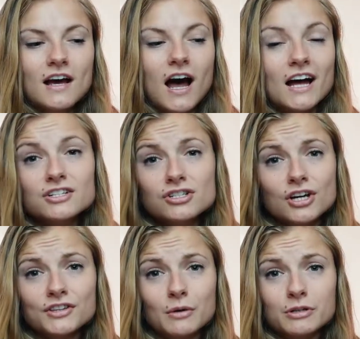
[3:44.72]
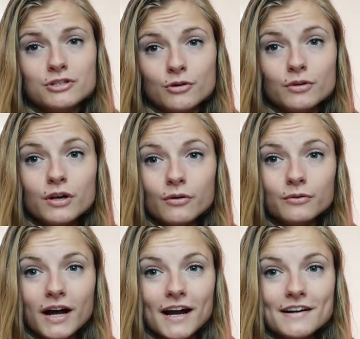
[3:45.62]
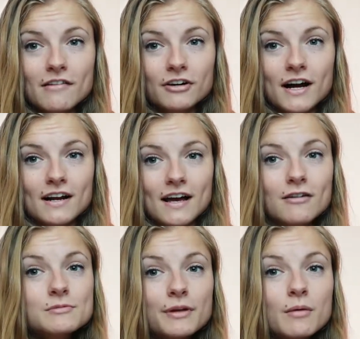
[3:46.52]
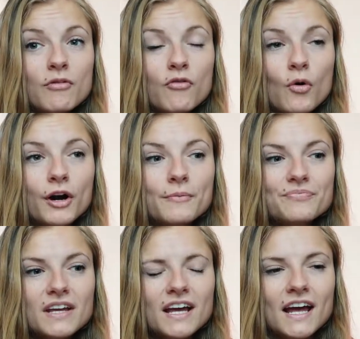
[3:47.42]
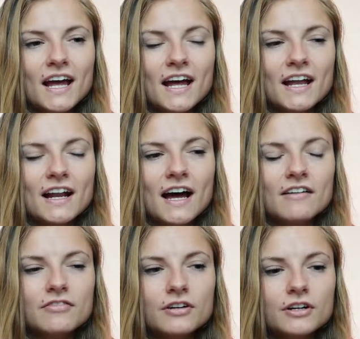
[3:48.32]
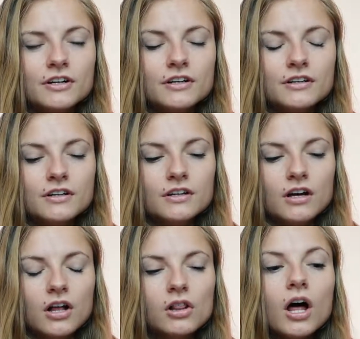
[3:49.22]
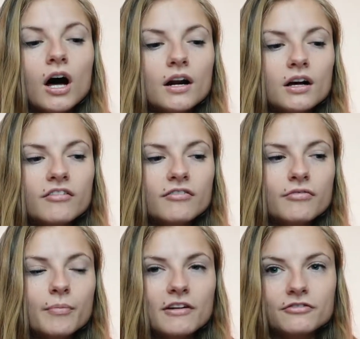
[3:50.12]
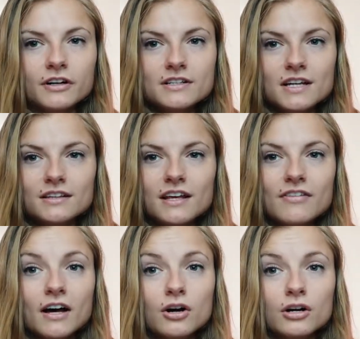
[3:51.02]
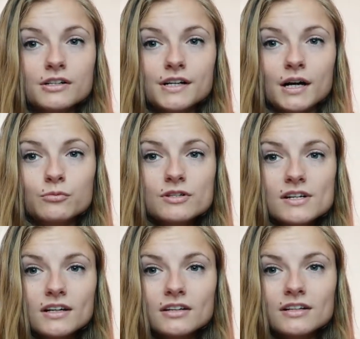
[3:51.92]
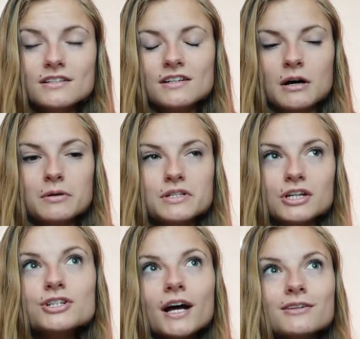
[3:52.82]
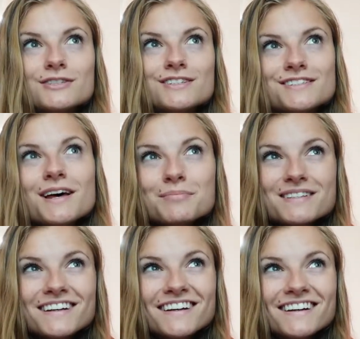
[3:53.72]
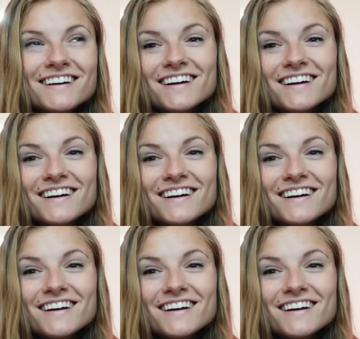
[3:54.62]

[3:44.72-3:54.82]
I just thought they were so cute. I'd never had a houseplant before. And I've heard a lot of my friends say that they've had a hard time with succulents, and I was like, challenge accepted.